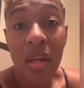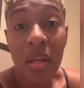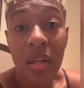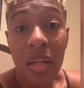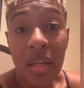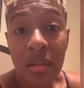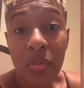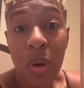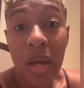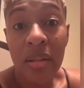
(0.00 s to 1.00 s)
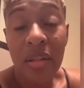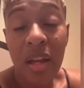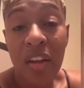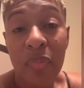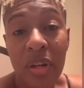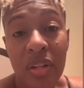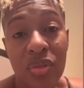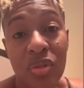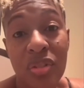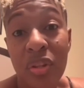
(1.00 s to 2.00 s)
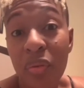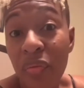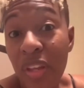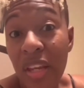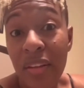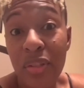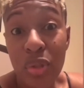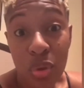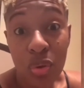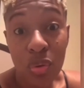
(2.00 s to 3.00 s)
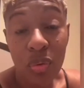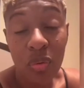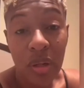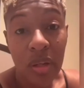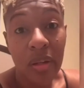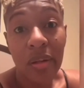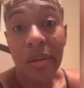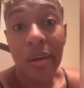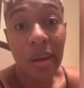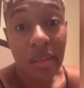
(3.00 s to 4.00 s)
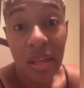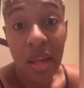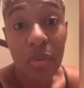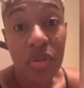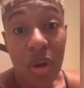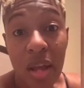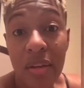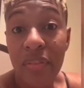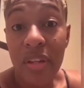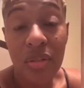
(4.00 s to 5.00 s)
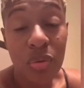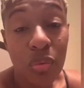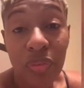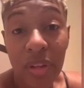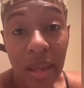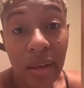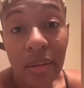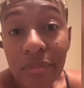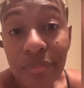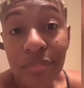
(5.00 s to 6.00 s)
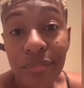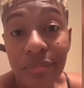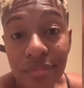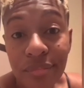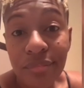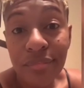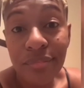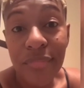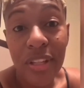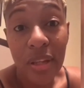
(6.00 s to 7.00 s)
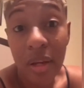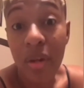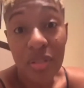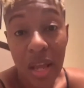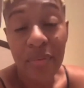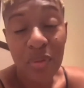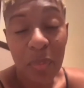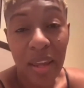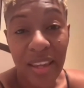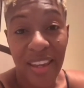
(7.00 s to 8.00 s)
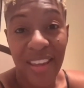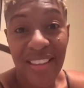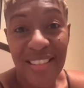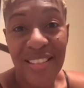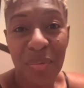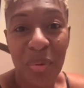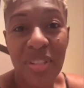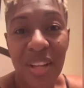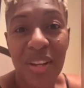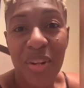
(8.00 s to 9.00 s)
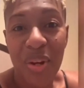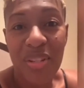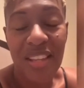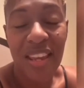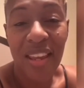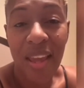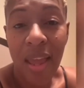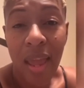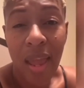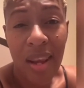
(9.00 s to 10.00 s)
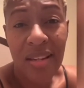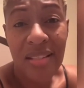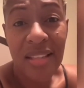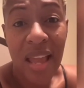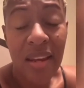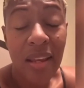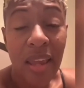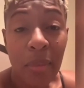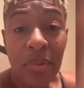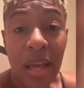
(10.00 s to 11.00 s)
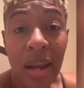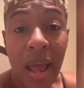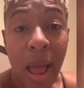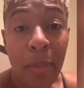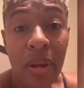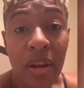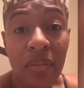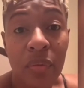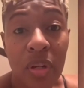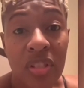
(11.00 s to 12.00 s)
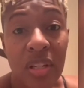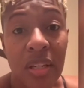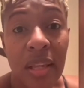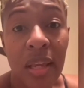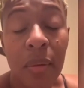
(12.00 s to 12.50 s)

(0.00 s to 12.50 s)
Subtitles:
eat well enough because you're still feeding two. And I think I was trying to feed two for like years after my kids were done nursing. And I just kind of kept that habit, unfortunately.